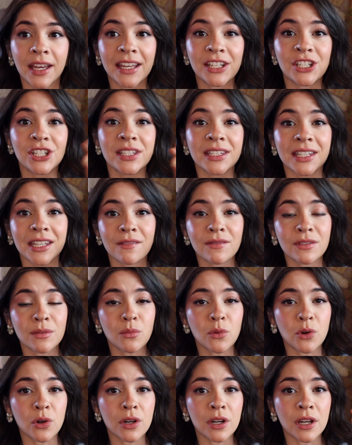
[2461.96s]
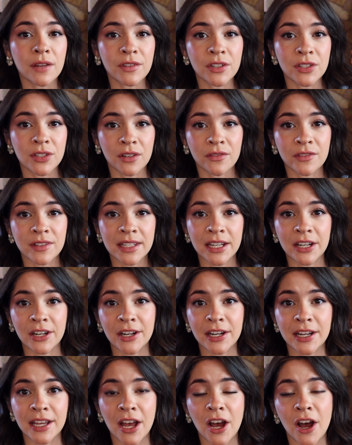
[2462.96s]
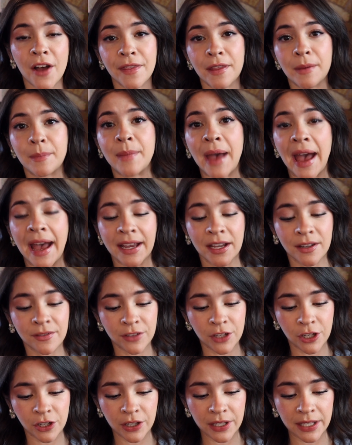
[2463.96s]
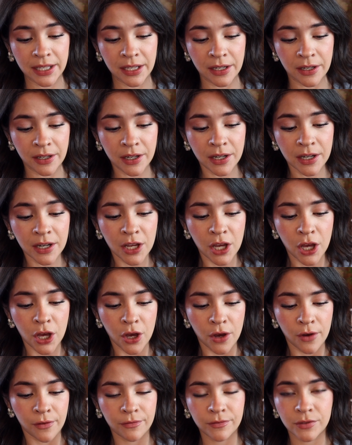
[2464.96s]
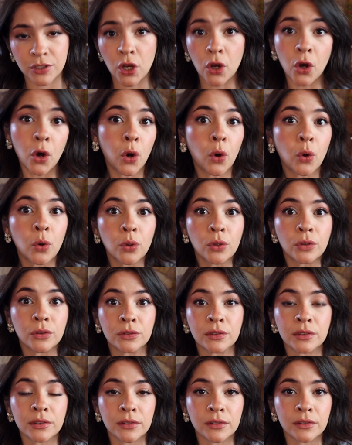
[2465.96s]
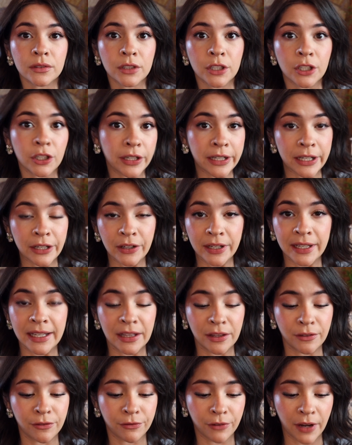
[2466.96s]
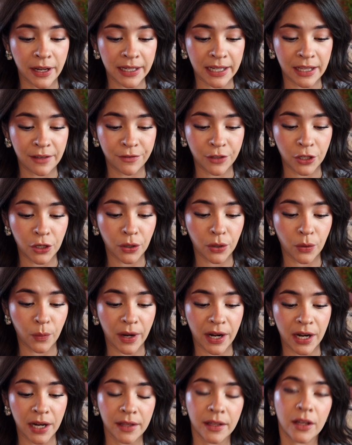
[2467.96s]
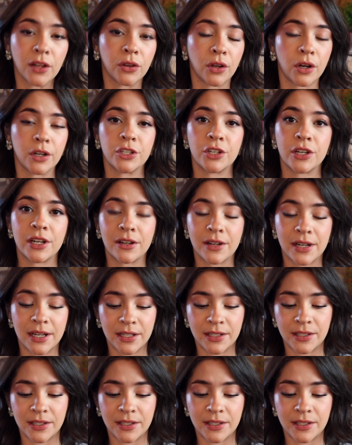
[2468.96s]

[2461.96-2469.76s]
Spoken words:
It just gives more of a surface area on the back of your ear to hold your earring in the front if you're wearing a larger earring.